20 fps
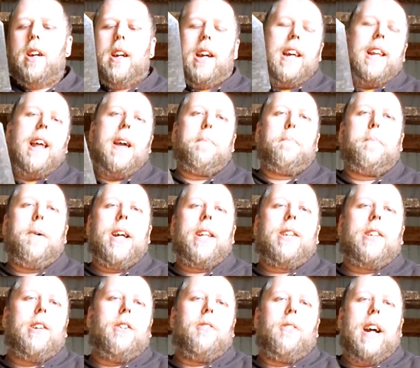and I
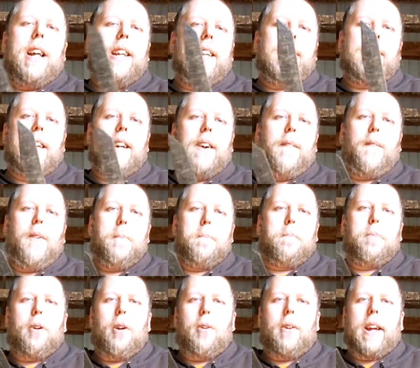bet you anything if you
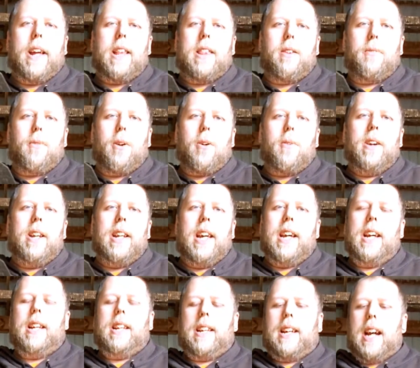broke it throwing
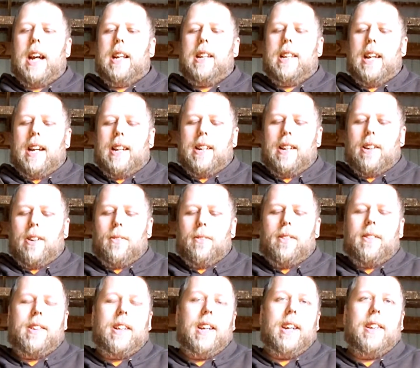it and contacted Cold
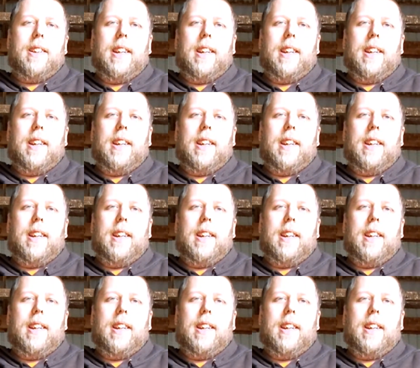Steel,